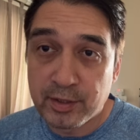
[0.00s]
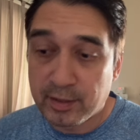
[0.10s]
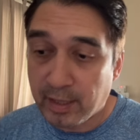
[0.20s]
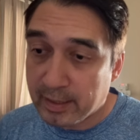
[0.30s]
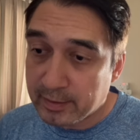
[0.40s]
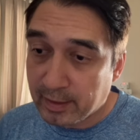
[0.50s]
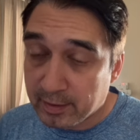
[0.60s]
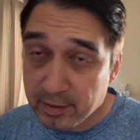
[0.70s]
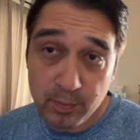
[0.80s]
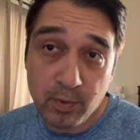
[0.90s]
the task. At
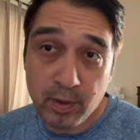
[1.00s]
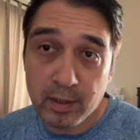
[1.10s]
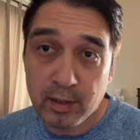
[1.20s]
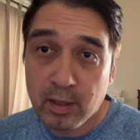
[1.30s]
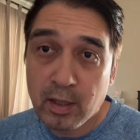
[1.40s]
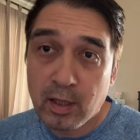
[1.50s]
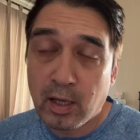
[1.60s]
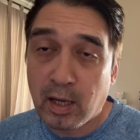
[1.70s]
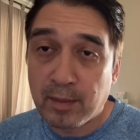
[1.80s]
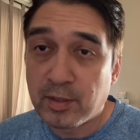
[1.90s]
this point,
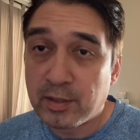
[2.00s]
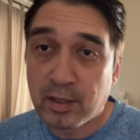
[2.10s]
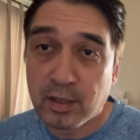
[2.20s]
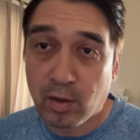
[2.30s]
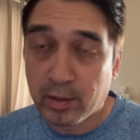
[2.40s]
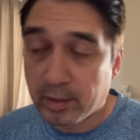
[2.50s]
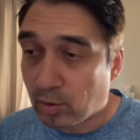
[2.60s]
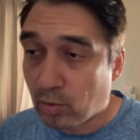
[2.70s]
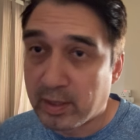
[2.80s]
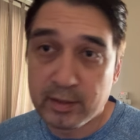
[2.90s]
I'm just going to call it
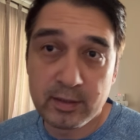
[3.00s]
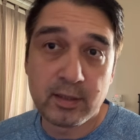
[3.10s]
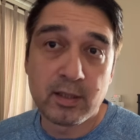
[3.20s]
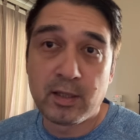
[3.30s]
quits.